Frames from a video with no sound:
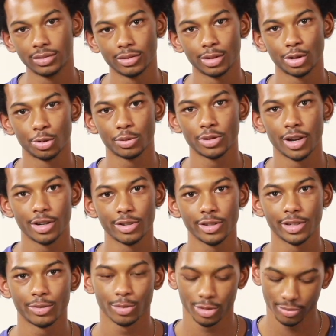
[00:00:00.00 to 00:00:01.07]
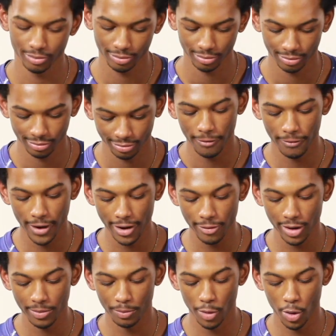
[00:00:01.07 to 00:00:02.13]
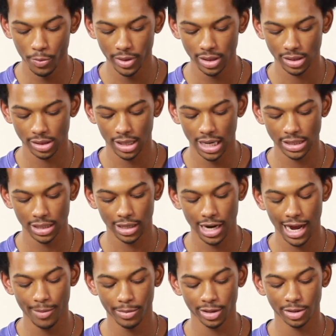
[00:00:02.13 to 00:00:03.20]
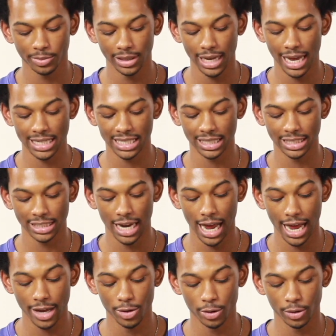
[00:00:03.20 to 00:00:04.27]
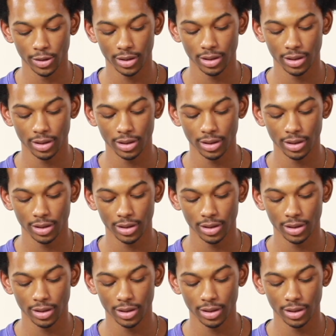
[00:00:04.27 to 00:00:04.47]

Superstar Dreams. Favorite moment / accomplishment as a child?